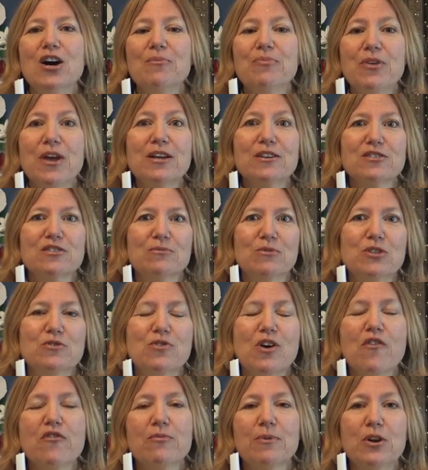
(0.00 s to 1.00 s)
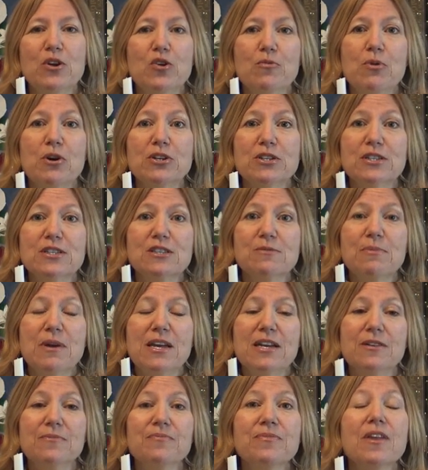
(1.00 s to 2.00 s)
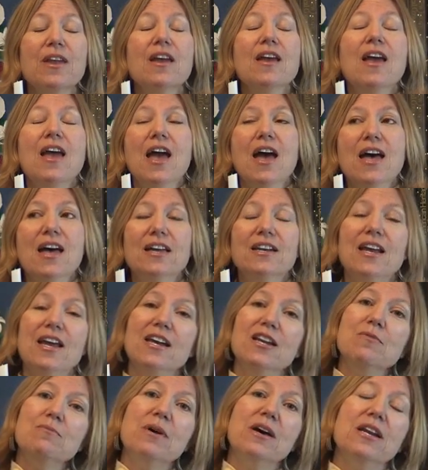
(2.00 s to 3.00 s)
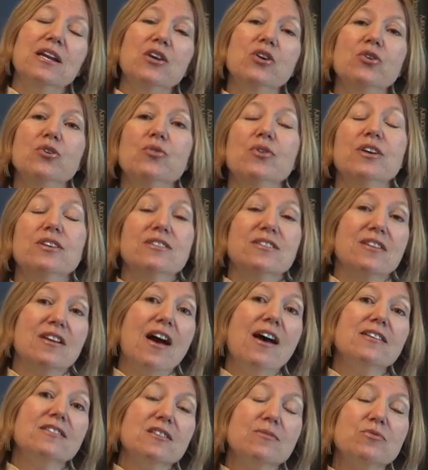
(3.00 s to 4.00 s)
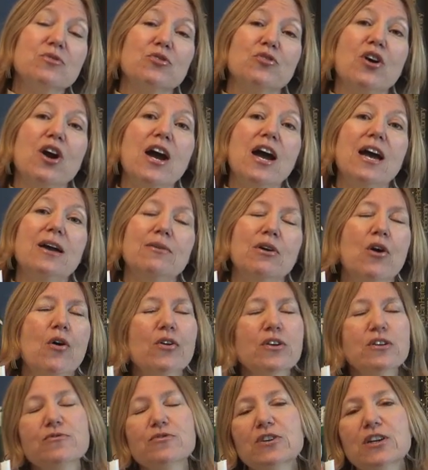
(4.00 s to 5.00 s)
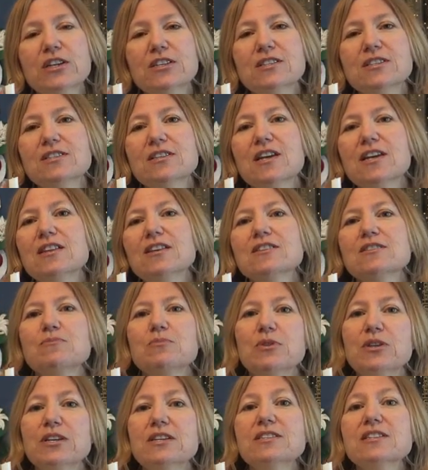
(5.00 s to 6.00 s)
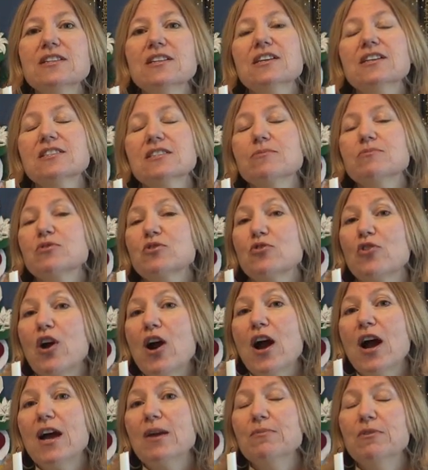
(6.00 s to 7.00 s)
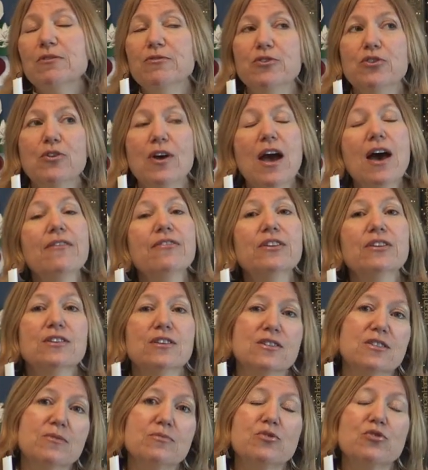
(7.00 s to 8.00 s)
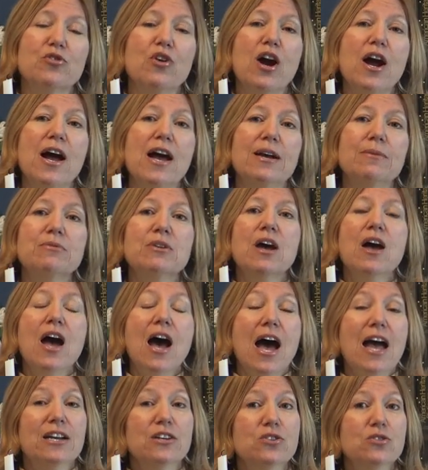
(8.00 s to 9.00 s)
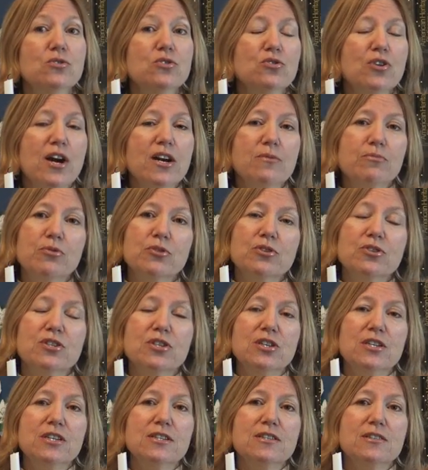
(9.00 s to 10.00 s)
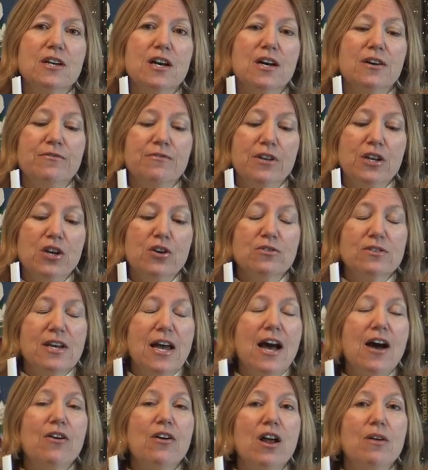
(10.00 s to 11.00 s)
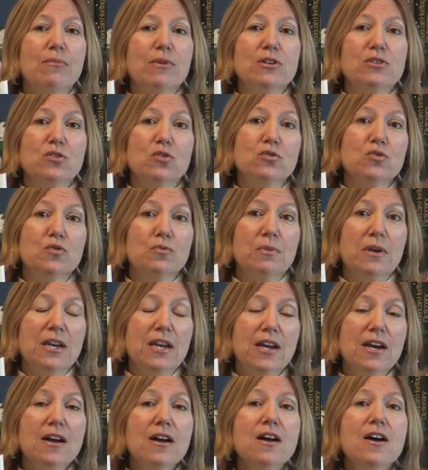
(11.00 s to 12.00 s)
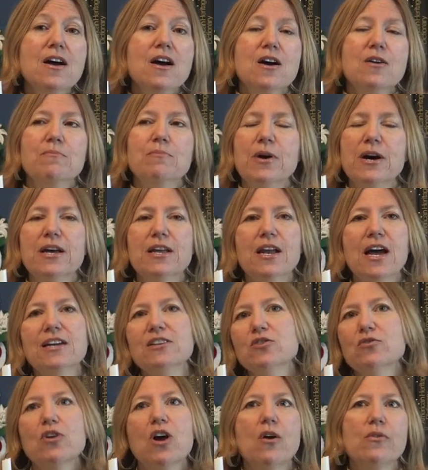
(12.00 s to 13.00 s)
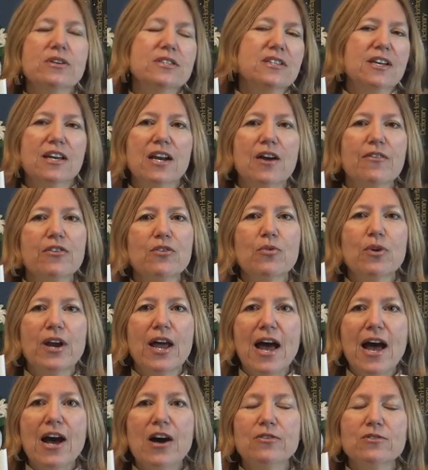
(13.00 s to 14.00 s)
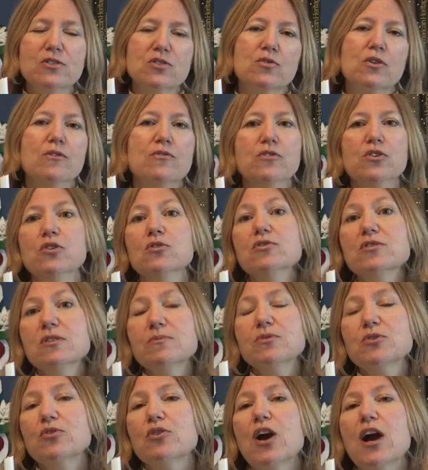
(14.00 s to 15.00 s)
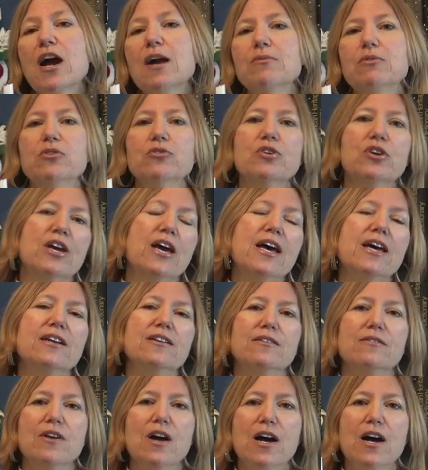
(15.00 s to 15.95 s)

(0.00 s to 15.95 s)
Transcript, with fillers: thanks so much for everybody who participated. And anybody who has not subscribed, I always forget to say this, please click subscribe if you haven't subscribed. I do try to push these videos out on my social media, but I don't always get everyone out. So if you subscribe, you'll get